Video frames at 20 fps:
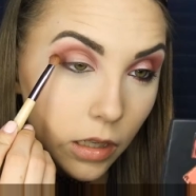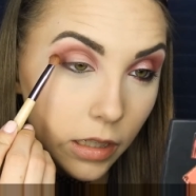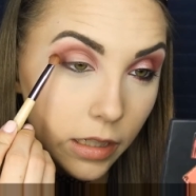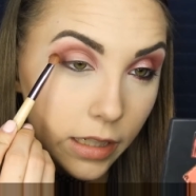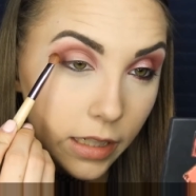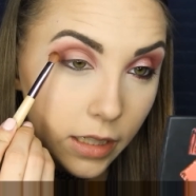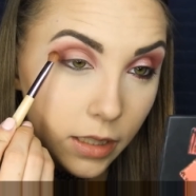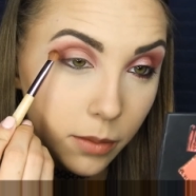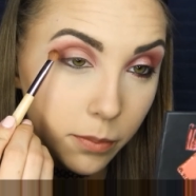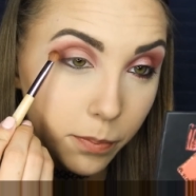
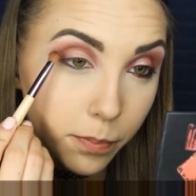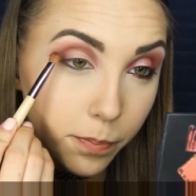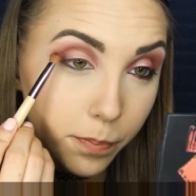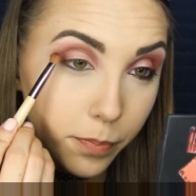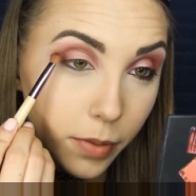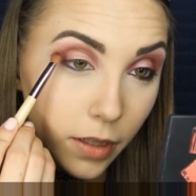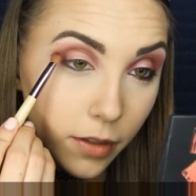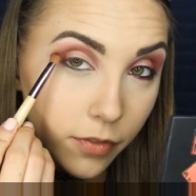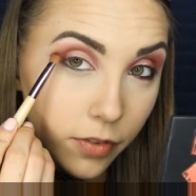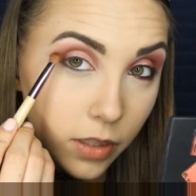and
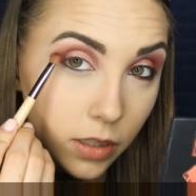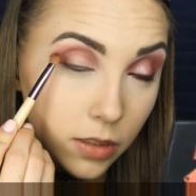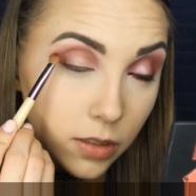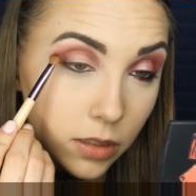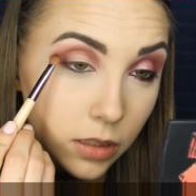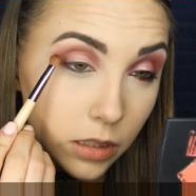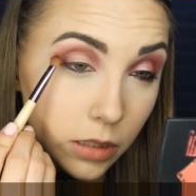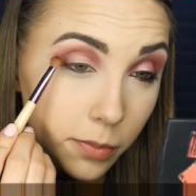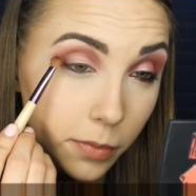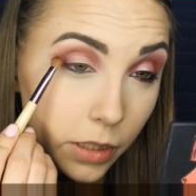buff
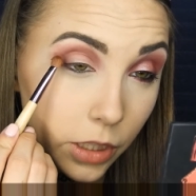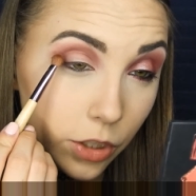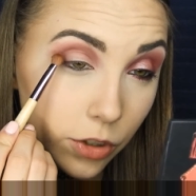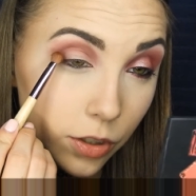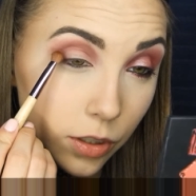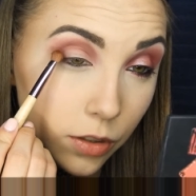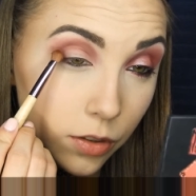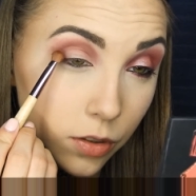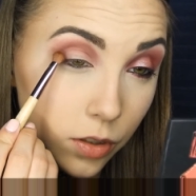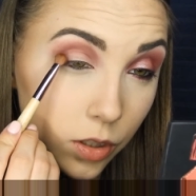this into my
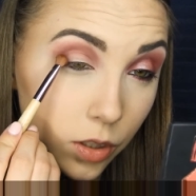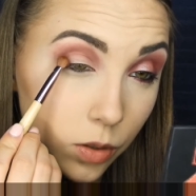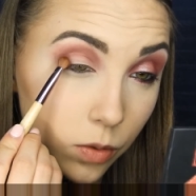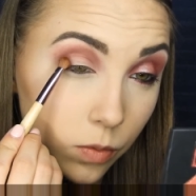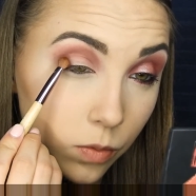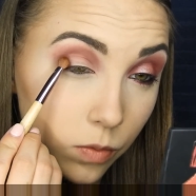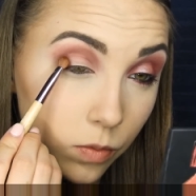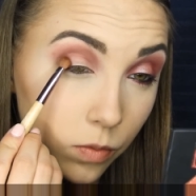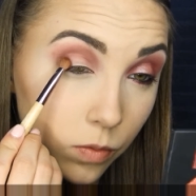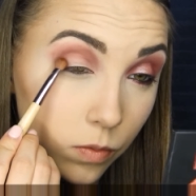crease too.